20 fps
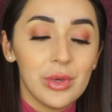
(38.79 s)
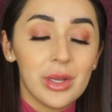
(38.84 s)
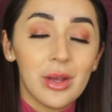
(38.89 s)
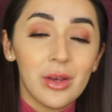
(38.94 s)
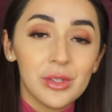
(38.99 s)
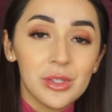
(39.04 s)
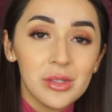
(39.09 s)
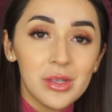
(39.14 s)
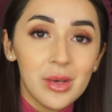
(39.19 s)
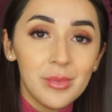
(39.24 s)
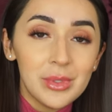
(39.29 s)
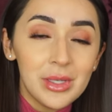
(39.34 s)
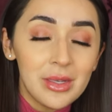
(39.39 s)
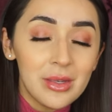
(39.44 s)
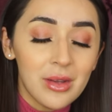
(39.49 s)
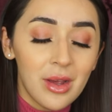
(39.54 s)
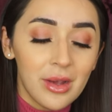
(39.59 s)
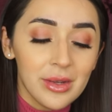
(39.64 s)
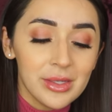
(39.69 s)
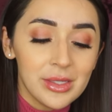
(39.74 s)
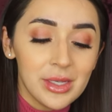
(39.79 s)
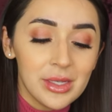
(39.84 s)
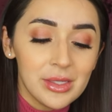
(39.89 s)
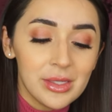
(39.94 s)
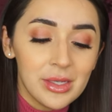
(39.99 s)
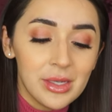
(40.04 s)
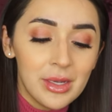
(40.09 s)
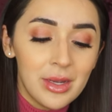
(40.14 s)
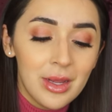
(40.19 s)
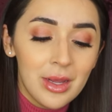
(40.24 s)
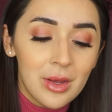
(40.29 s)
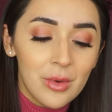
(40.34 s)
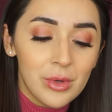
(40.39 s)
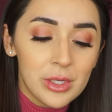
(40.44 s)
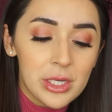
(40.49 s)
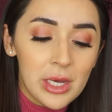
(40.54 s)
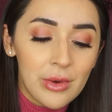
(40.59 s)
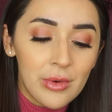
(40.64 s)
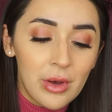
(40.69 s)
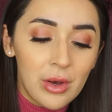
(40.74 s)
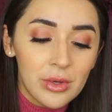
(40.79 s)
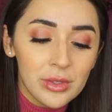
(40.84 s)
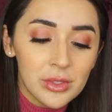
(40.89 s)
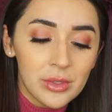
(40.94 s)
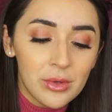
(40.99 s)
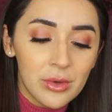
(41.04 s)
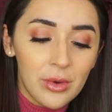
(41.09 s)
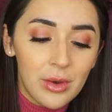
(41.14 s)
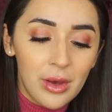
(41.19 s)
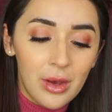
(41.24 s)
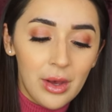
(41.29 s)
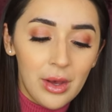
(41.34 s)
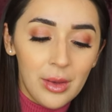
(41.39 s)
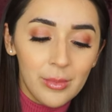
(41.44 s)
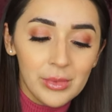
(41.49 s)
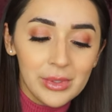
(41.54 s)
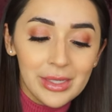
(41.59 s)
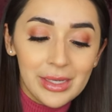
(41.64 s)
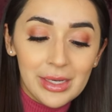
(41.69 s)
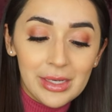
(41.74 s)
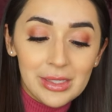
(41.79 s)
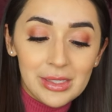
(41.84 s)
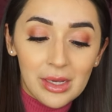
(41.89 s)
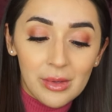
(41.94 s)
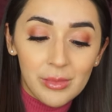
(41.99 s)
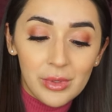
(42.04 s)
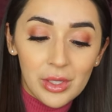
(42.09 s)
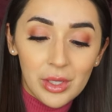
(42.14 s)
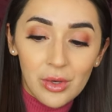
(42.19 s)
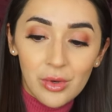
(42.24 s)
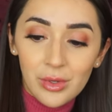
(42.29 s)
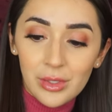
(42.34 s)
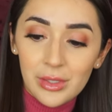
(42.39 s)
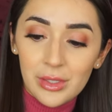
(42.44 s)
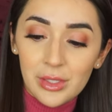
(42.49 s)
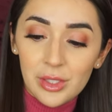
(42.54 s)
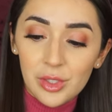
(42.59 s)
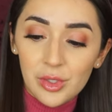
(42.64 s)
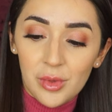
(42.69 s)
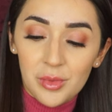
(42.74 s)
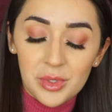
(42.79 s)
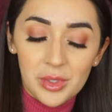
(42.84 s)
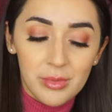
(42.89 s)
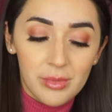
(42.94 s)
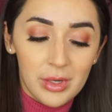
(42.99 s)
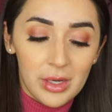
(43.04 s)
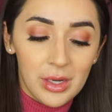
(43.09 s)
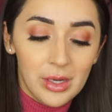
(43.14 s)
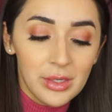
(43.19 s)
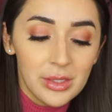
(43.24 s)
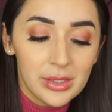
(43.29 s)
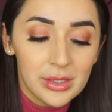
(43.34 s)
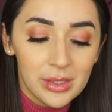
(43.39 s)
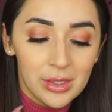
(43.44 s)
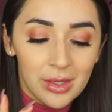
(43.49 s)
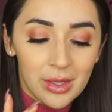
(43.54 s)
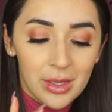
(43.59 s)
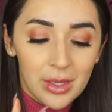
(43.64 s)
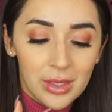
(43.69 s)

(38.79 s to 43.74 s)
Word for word: It also comes in non-tinted, which I will also um, link down below in the description box.